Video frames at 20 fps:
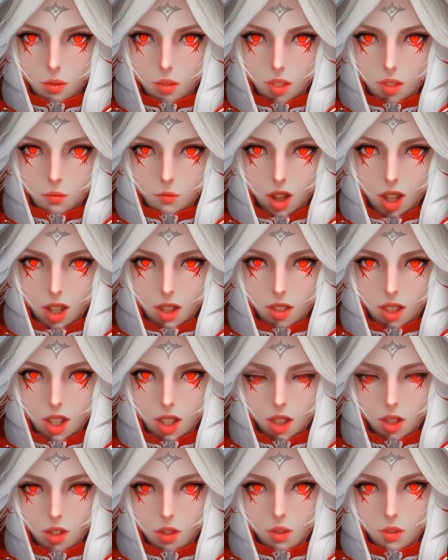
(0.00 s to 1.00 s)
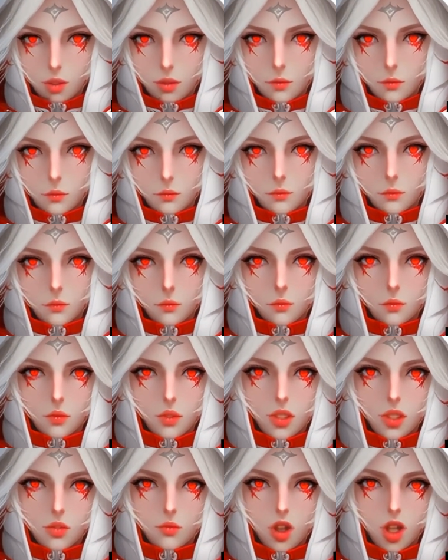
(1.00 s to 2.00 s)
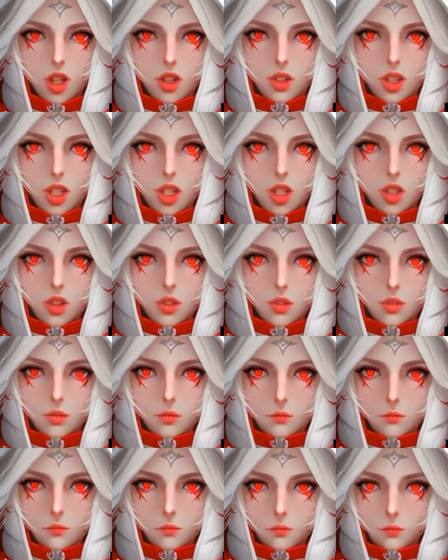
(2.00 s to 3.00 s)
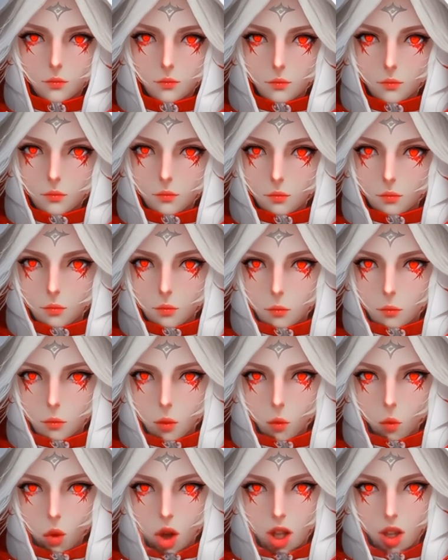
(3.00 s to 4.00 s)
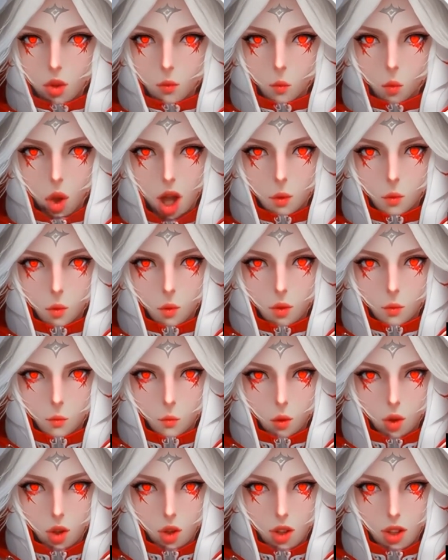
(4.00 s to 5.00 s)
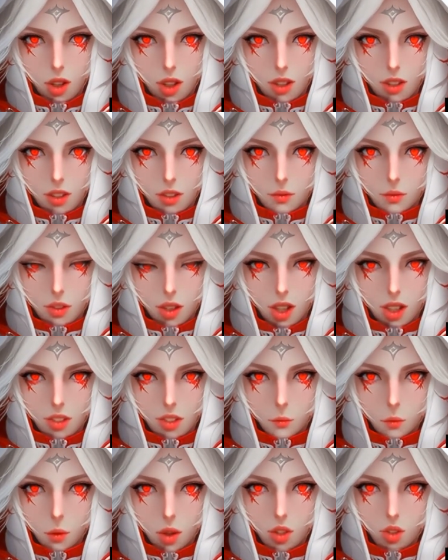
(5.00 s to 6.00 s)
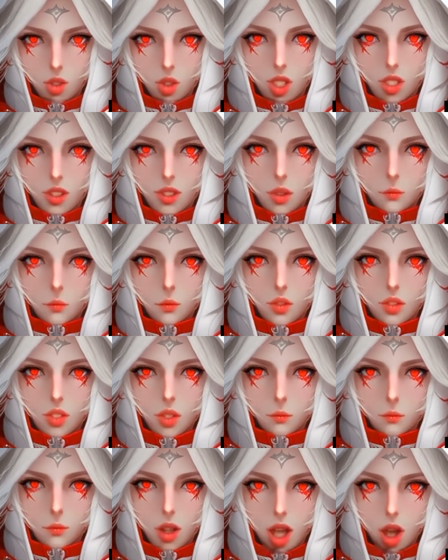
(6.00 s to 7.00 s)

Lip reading: Divine heal. Divine heal. But why? Why won't it work? Is it because she is deep asleep